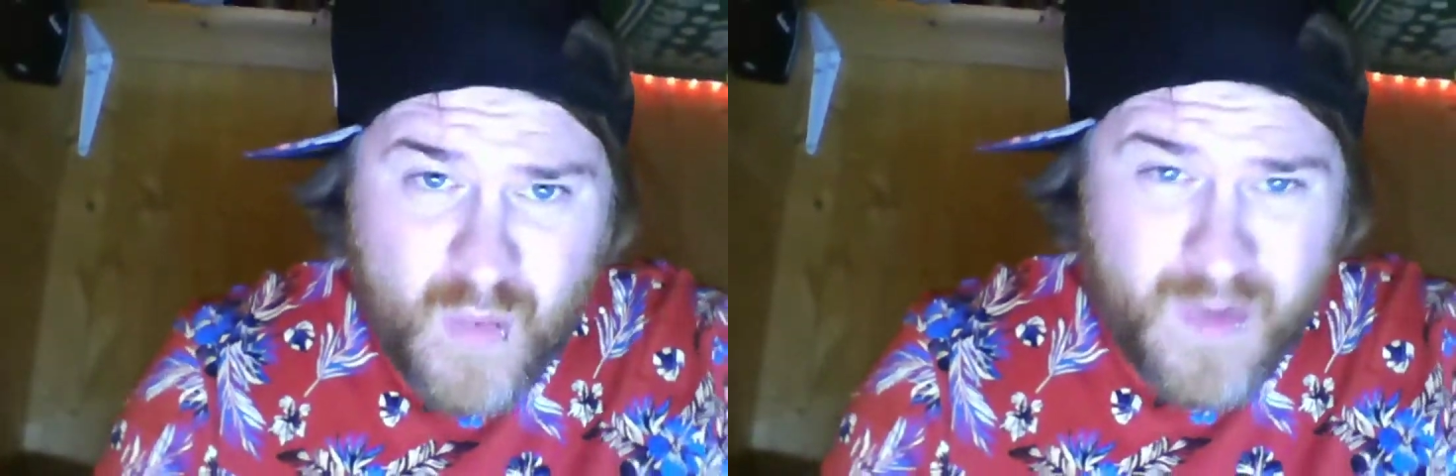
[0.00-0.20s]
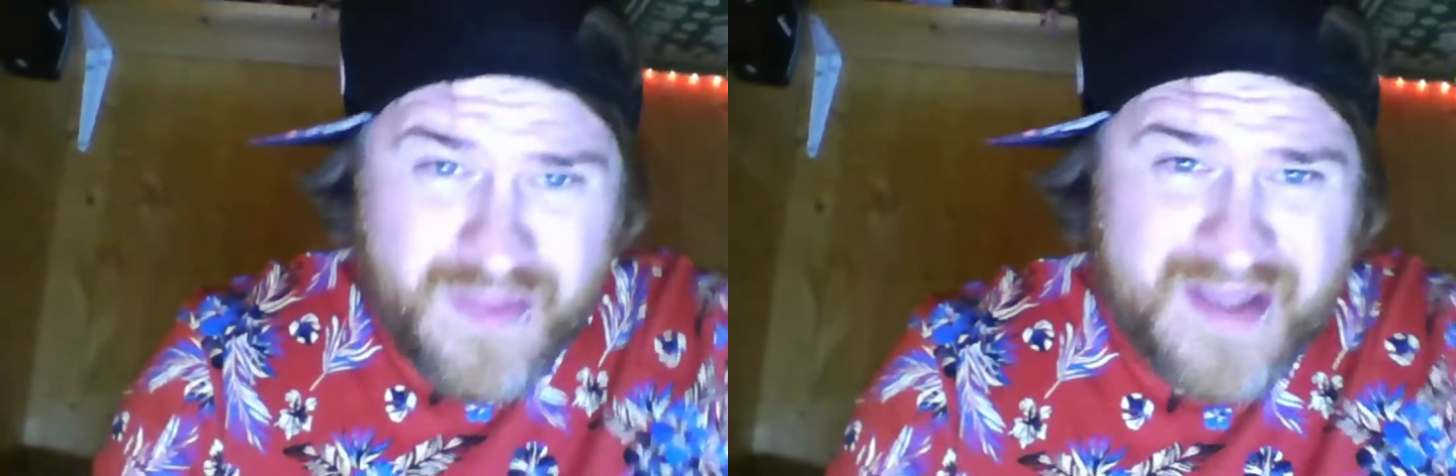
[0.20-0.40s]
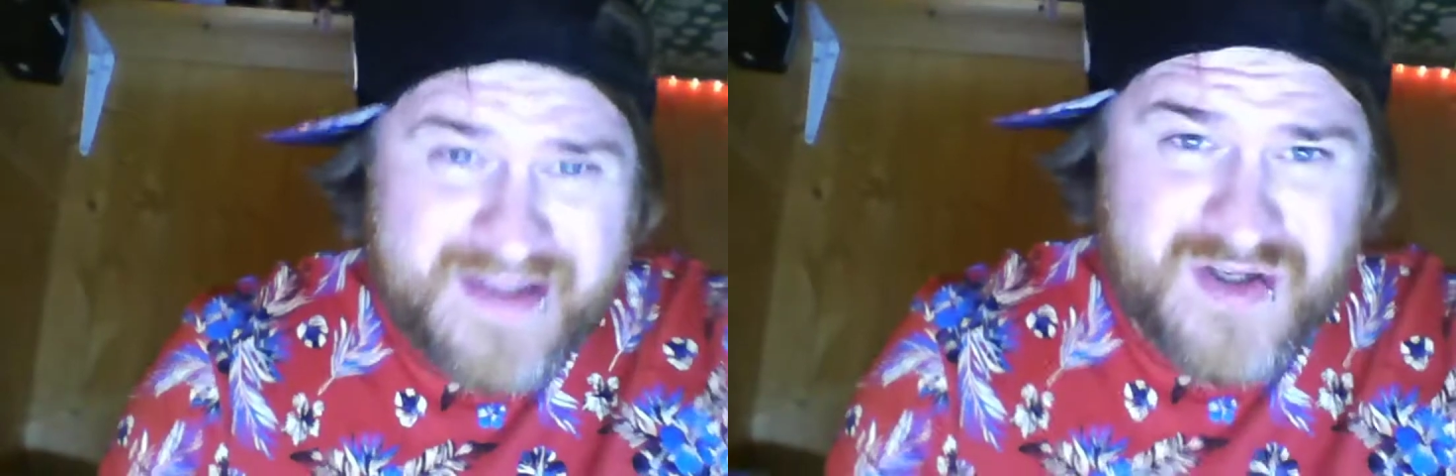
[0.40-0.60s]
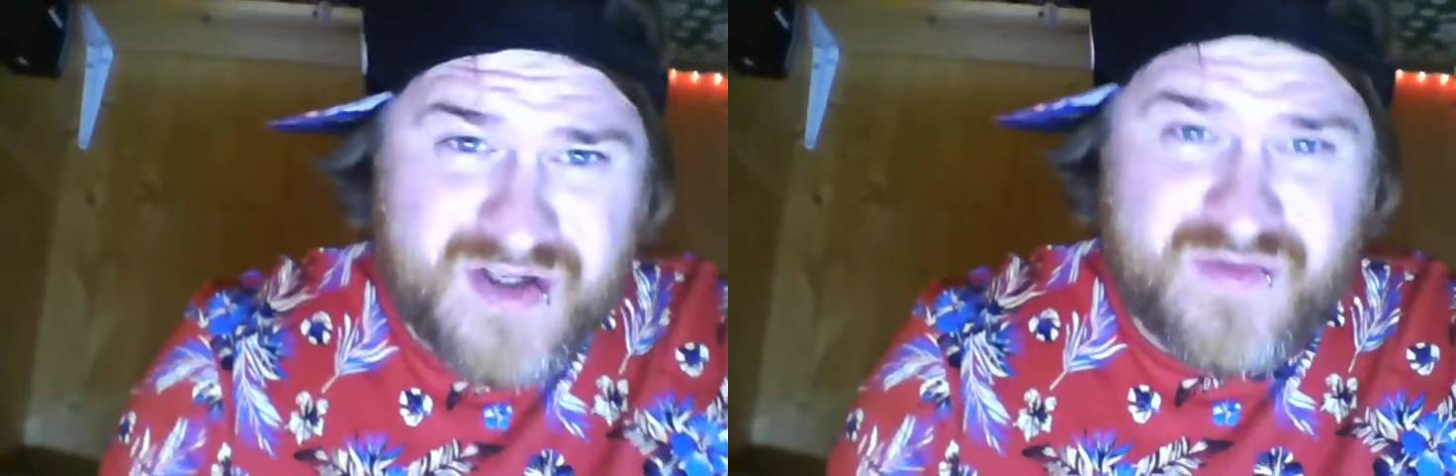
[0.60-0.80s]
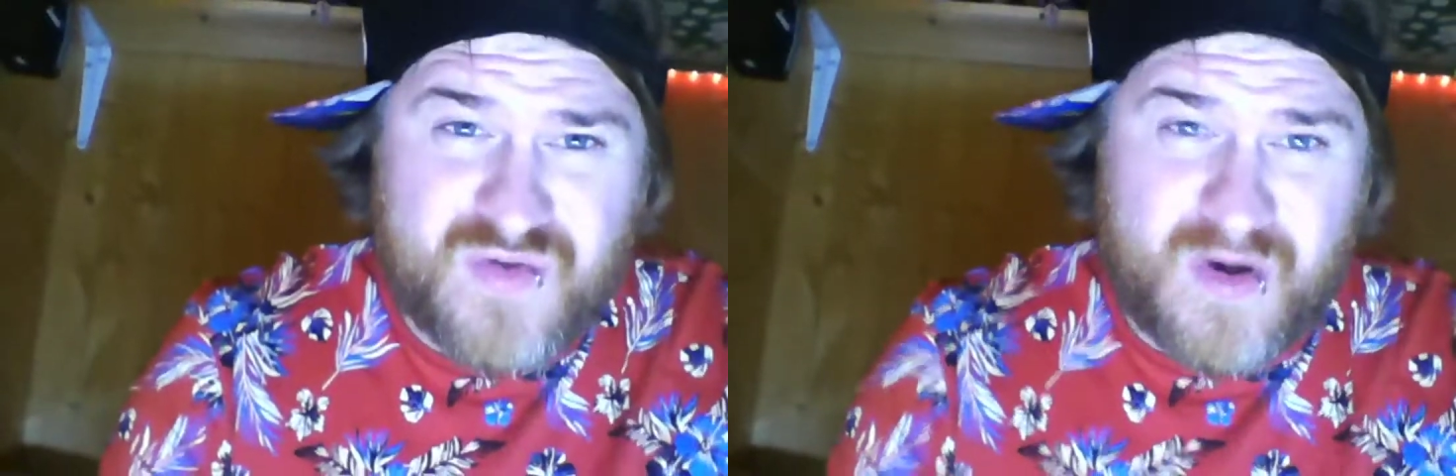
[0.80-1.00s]
with the
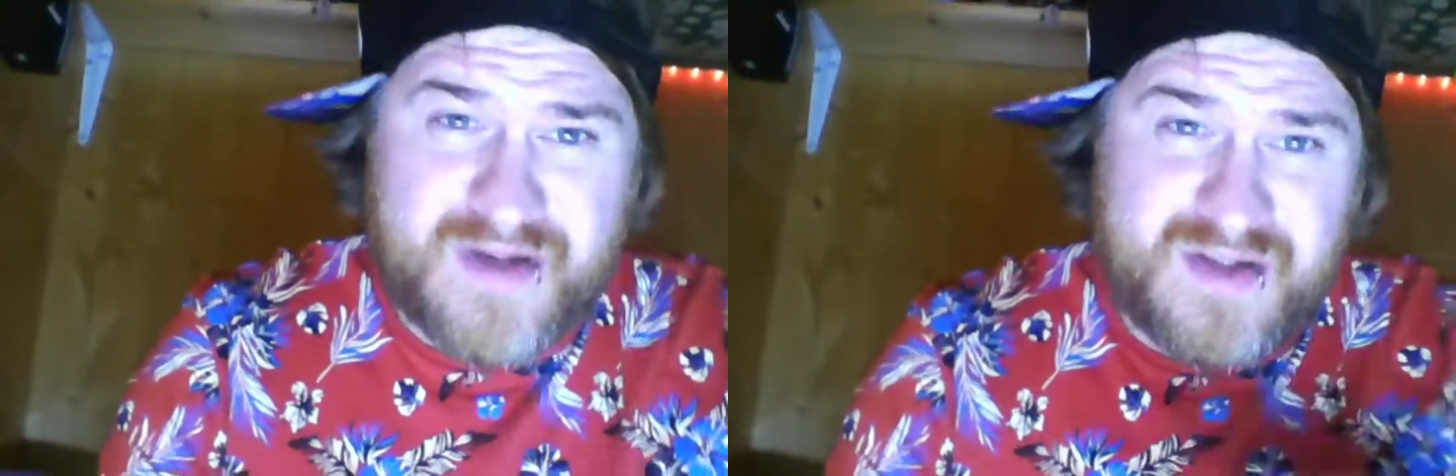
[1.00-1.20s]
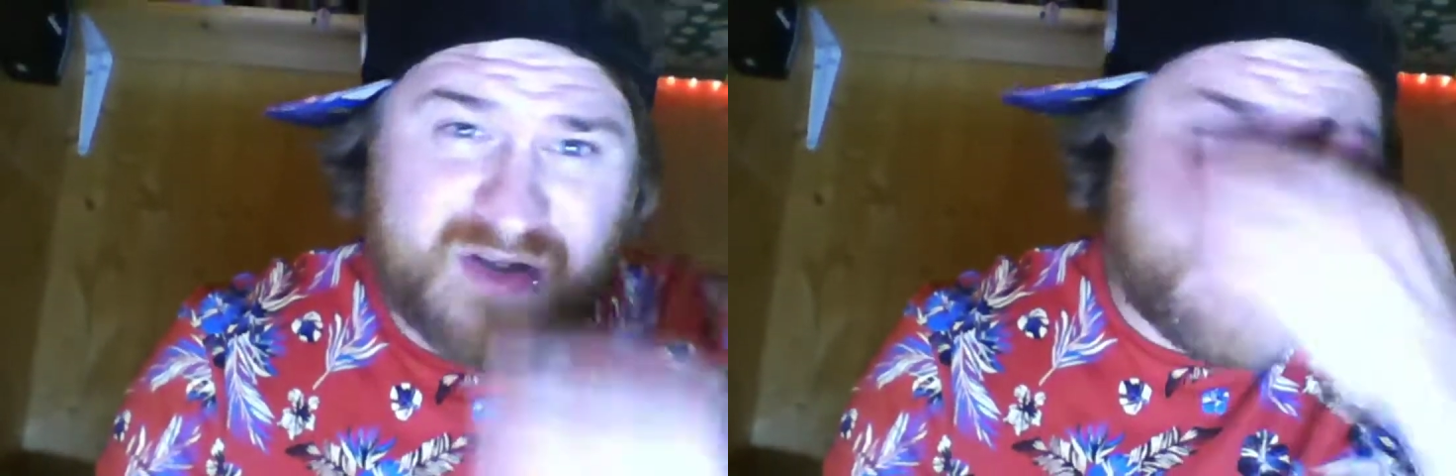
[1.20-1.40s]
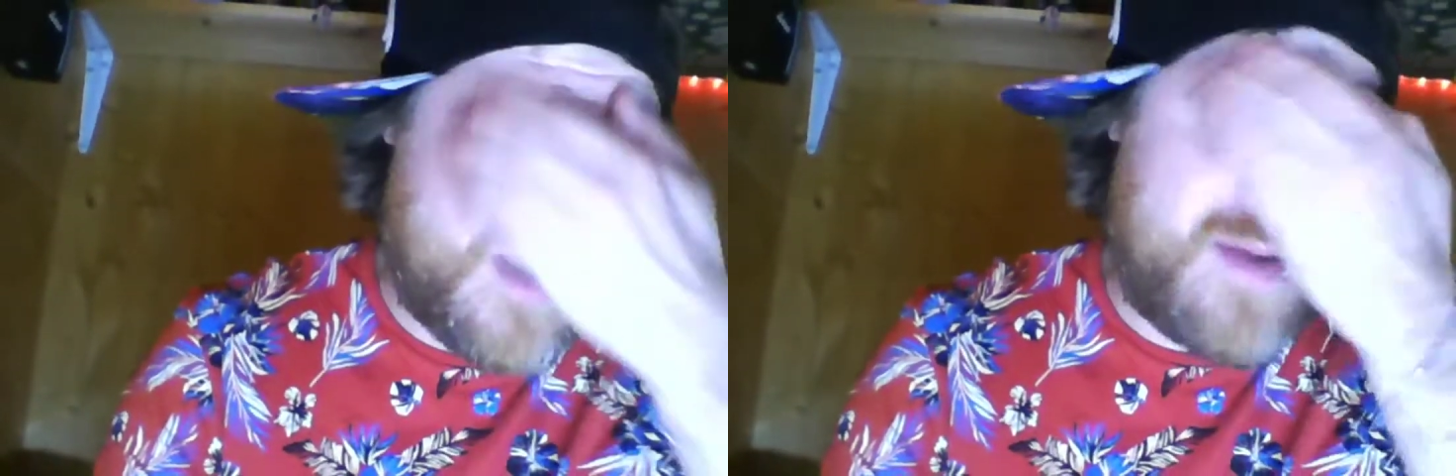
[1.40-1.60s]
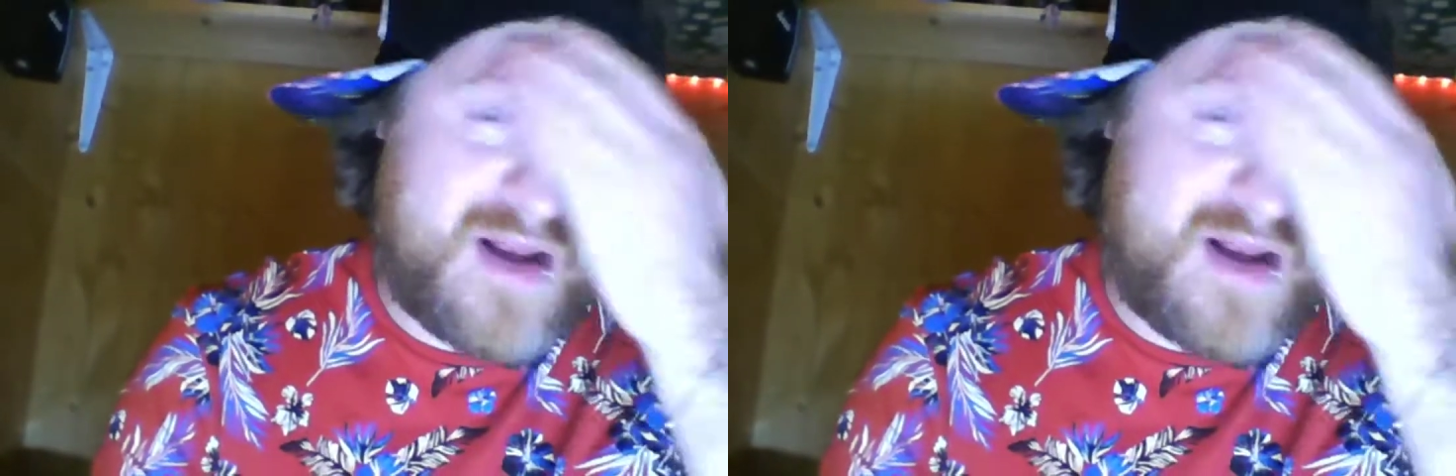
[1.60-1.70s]
intention of trying to do maybe